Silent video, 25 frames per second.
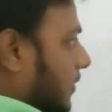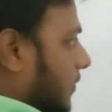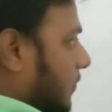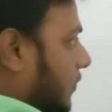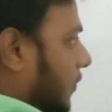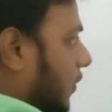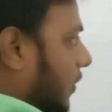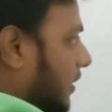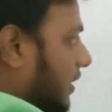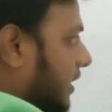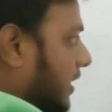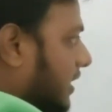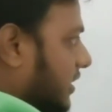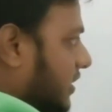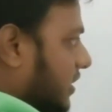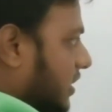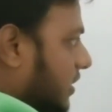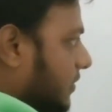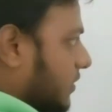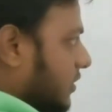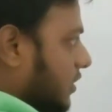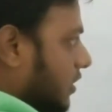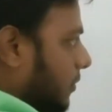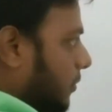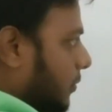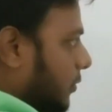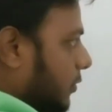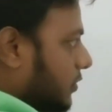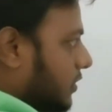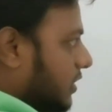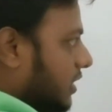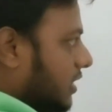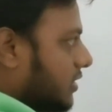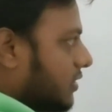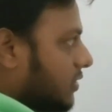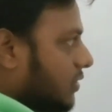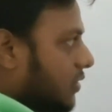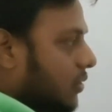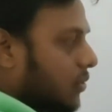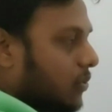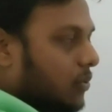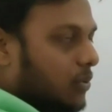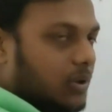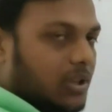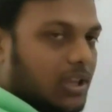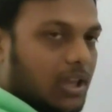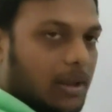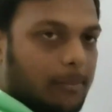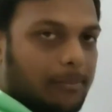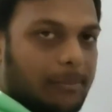for this division process
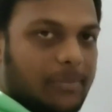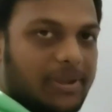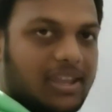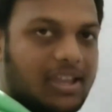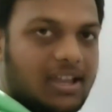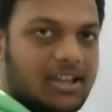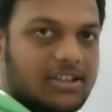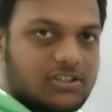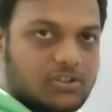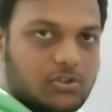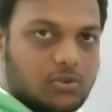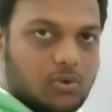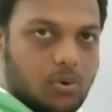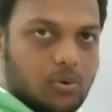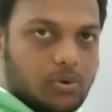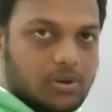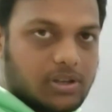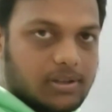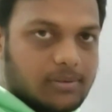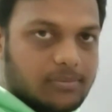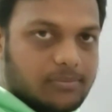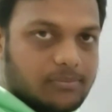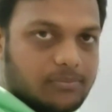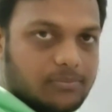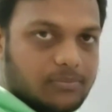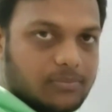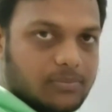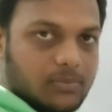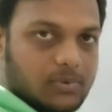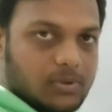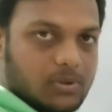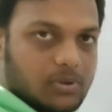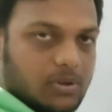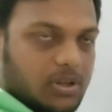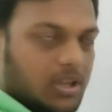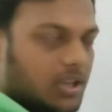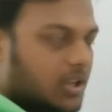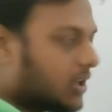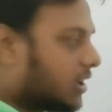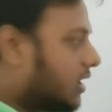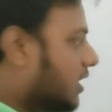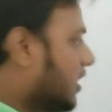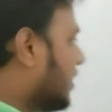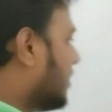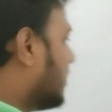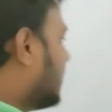we can make a story. Okay,